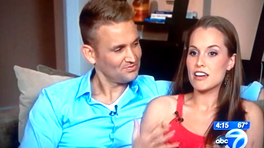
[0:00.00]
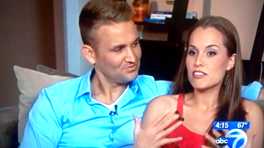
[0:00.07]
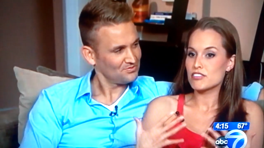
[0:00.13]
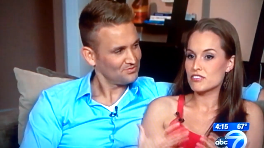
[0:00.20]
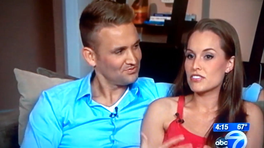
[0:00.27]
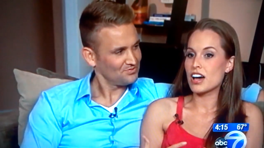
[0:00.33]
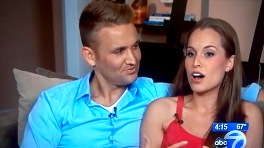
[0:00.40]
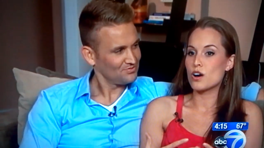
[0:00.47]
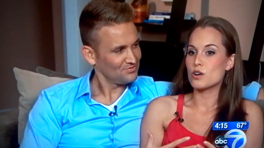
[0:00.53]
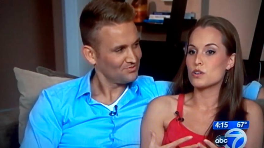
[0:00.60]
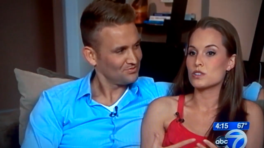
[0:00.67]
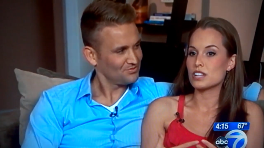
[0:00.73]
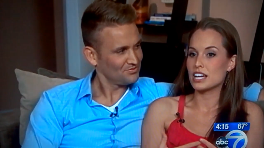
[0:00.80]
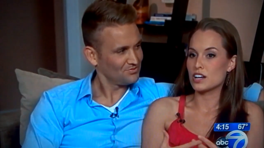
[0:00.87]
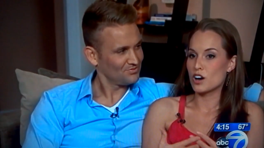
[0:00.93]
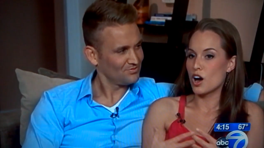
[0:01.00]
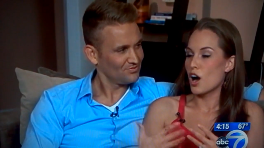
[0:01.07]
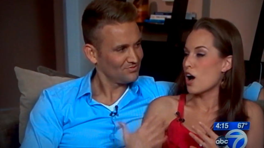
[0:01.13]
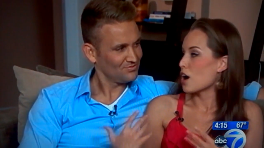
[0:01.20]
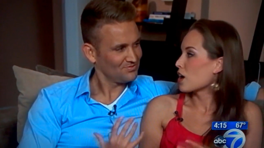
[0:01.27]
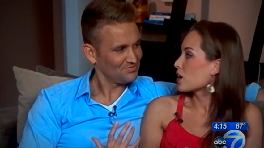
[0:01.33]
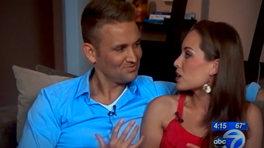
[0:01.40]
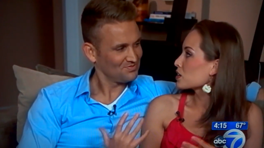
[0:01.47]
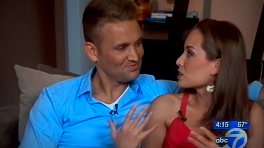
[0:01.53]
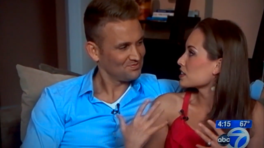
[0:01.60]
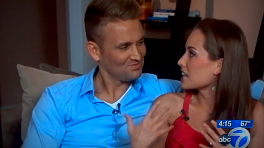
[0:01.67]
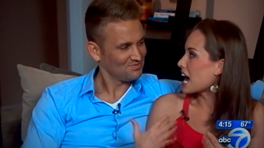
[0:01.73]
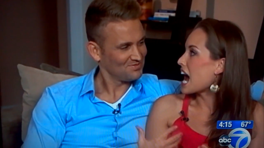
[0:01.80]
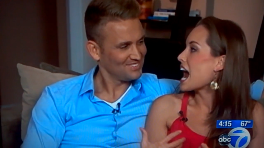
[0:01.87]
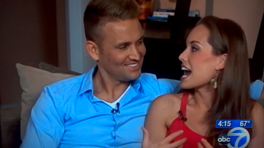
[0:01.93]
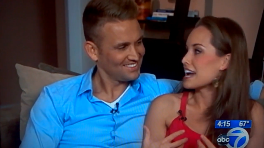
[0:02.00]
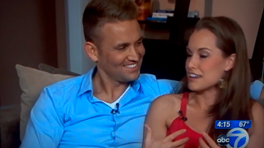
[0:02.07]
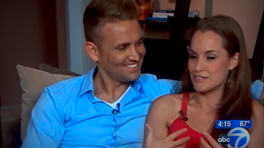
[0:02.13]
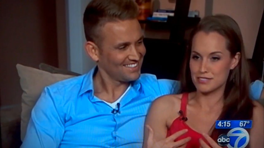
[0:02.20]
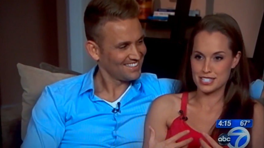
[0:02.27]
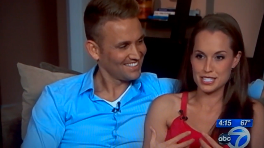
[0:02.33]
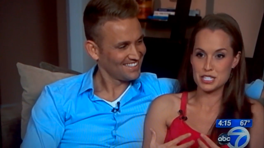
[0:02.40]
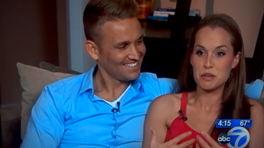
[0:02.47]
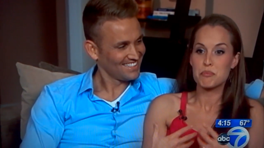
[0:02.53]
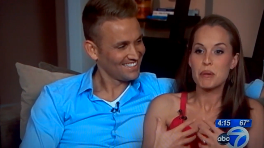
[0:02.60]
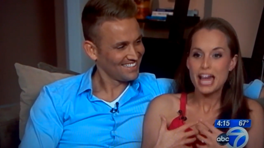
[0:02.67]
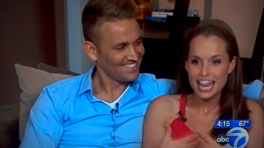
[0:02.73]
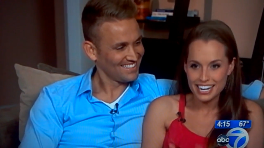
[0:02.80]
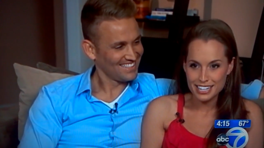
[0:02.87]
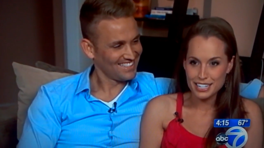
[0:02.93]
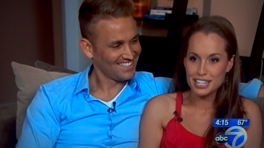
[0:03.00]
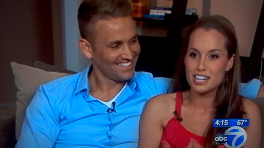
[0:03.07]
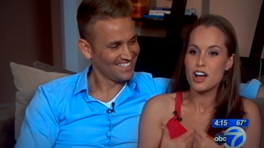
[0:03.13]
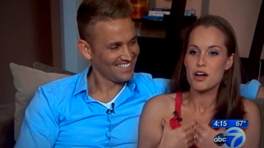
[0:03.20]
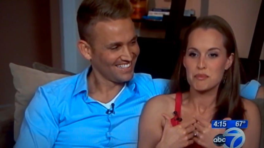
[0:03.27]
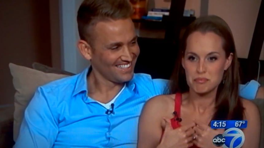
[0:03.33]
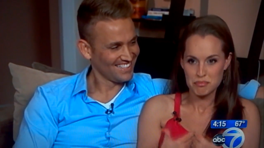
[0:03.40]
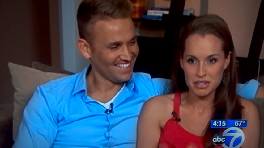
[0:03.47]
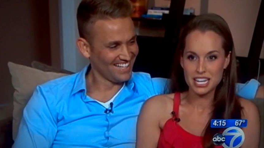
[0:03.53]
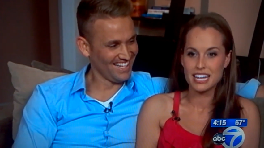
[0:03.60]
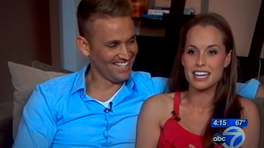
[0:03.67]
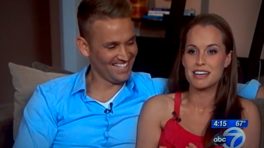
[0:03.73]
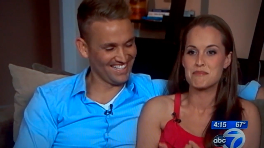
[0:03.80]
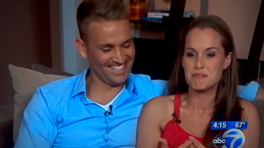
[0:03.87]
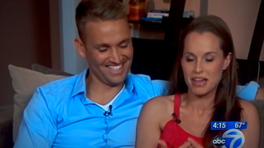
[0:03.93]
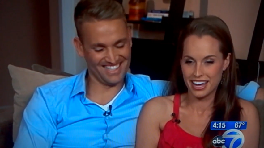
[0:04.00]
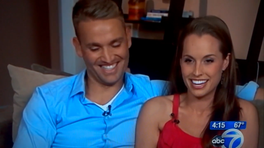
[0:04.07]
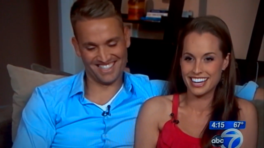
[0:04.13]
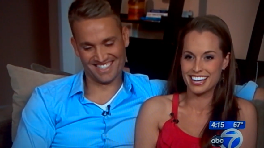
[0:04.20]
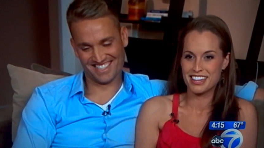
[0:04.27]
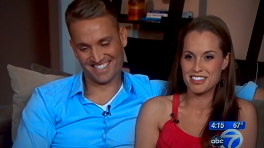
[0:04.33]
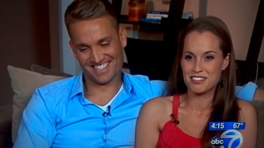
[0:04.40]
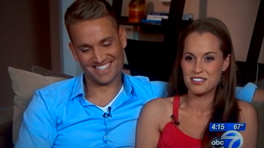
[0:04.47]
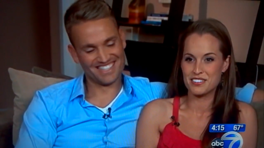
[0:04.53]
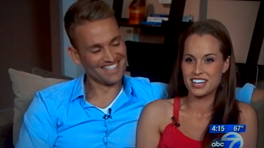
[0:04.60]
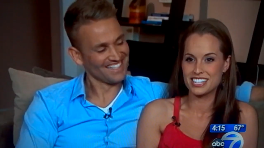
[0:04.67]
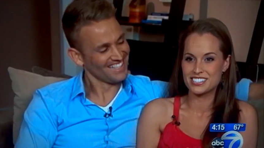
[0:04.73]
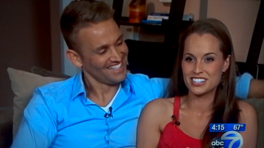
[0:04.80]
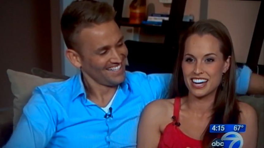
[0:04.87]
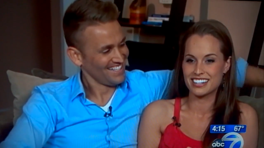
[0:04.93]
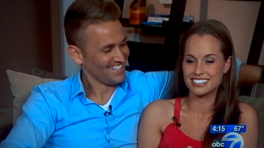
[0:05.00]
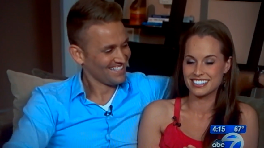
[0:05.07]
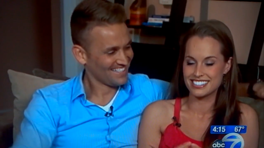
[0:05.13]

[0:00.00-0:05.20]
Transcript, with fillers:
Speaker 1: I felt like our lives depended on me making it through that